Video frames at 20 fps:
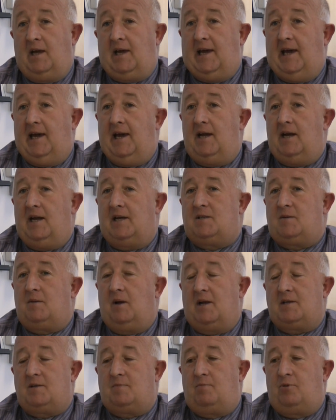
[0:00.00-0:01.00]
Again,
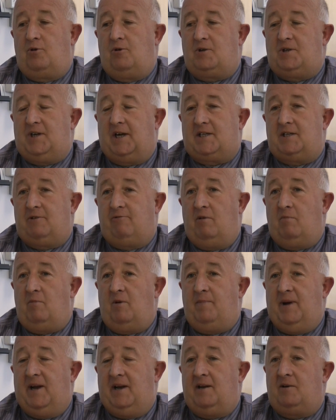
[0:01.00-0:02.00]
as projects are
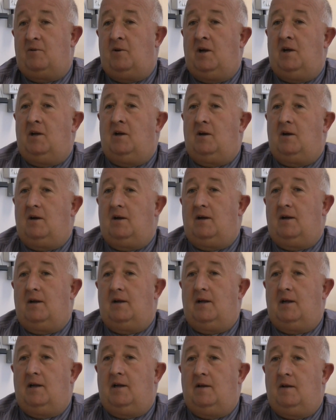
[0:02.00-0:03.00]
implemented,
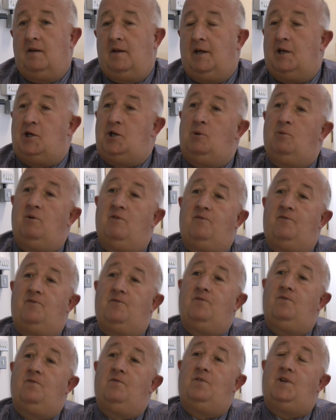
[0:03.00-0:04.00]
the issue
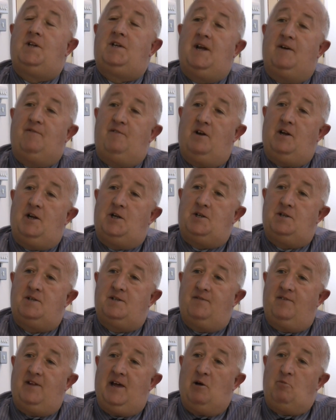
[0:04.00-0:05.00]
of the
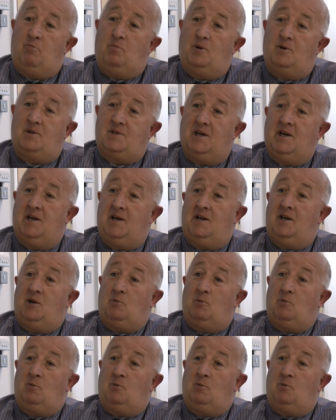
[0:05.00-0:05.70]
definitions of the outputs.